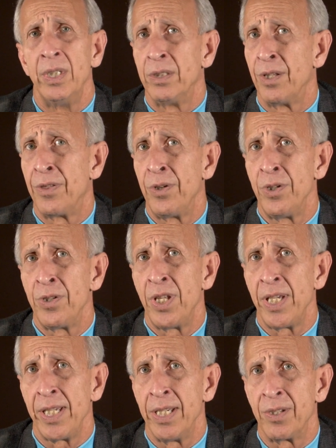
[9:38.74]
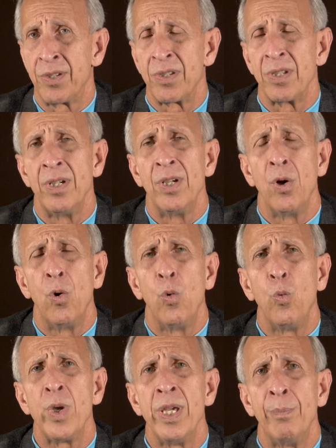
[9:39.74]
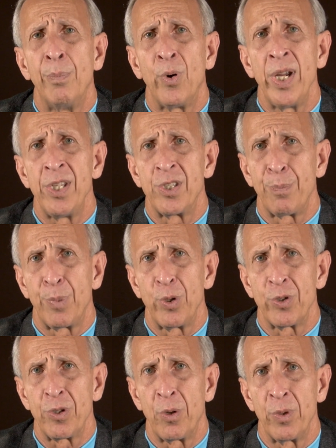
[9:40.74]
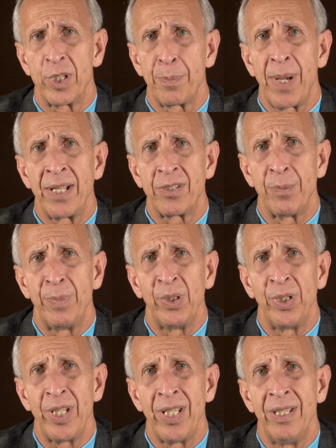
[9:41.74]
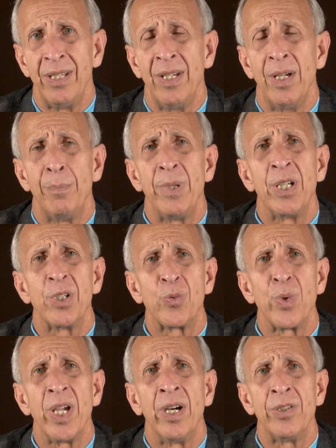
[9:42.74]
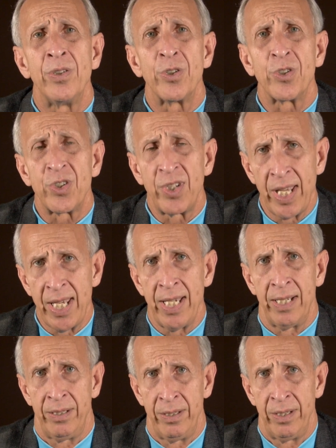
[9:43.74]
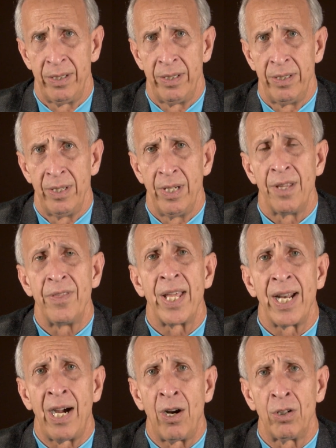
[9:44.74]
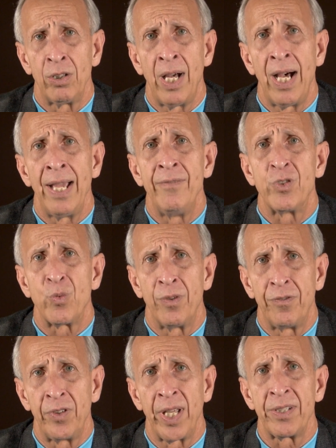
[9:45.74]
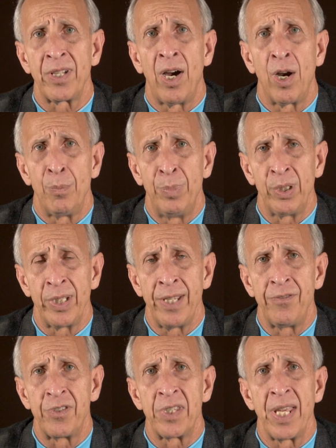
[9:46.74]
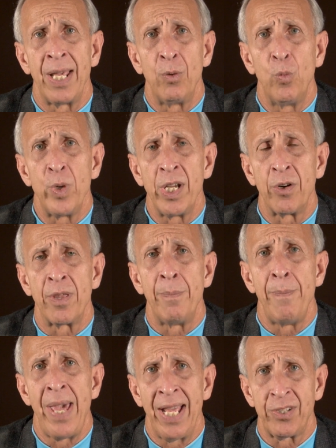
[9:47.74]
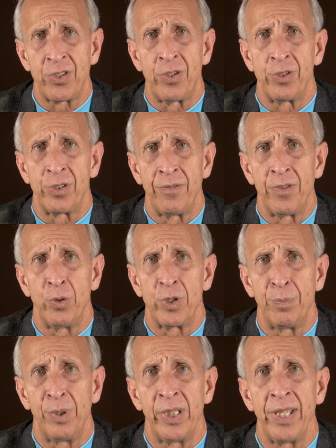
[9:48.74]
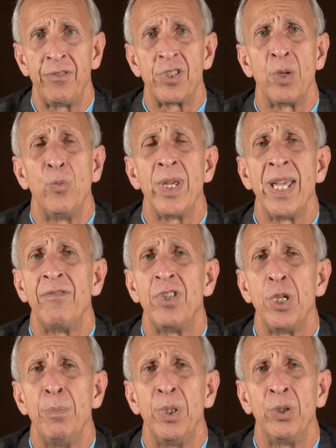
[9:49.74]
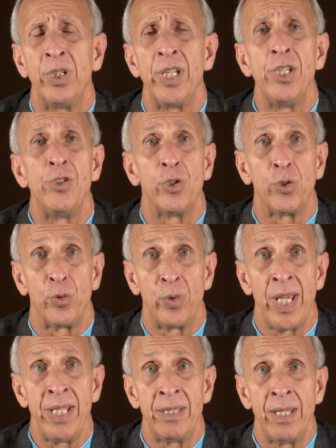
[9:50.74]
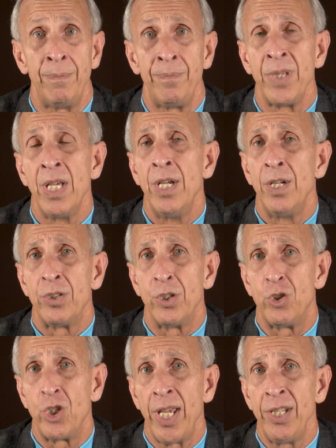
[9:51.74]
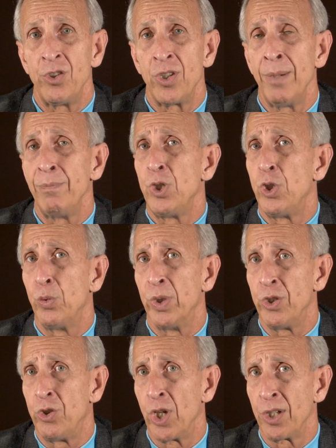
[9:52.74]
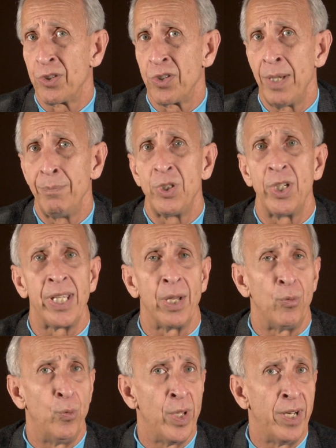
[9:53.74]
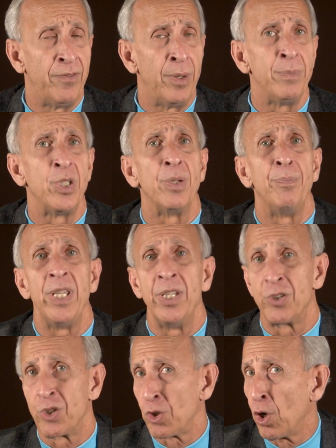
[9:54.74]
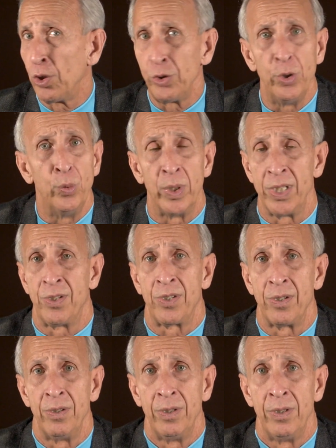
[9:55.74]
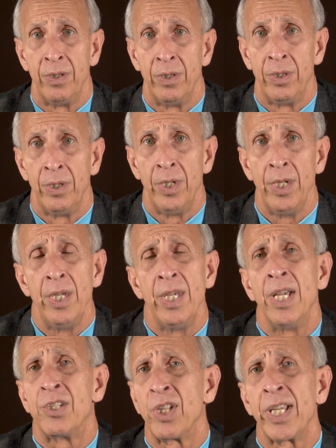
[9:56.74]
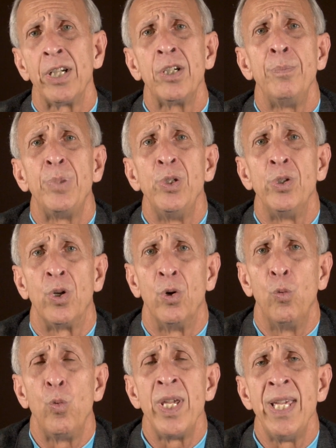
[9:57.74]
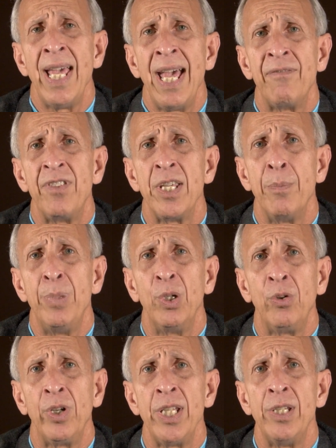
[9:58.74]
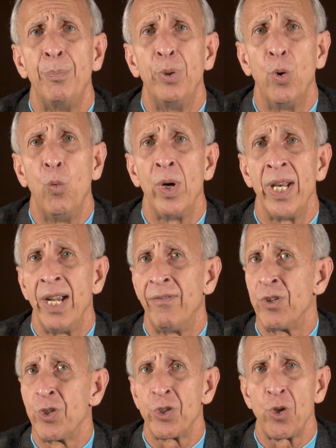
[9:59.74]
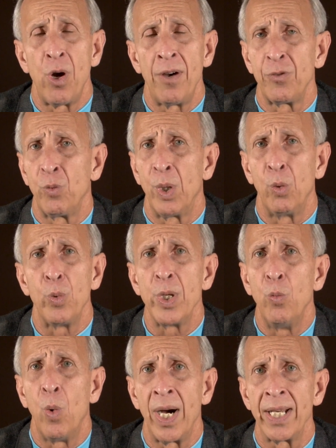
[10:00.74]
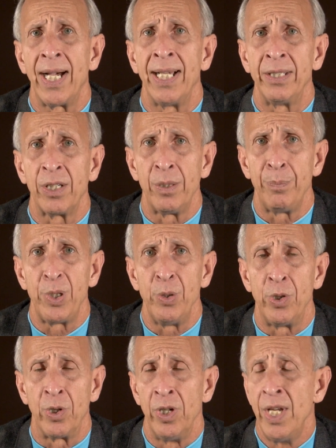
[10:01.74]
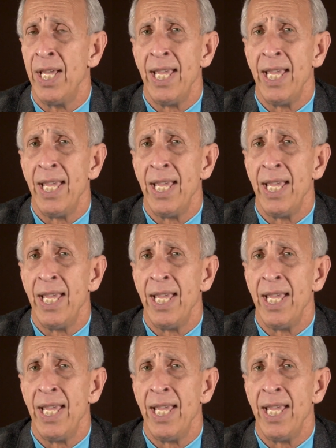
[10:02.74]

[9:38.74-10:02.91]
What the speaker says: The third thing is we embrace personal responsibility because we understand that our lives reflect our beliefs and we are the masters of those beliefs, and we have the ability to create them, to change them, to adjust them, to get rid of them, to install new ones. It's like a computer. We have the ability to put whatever software we want on the computer.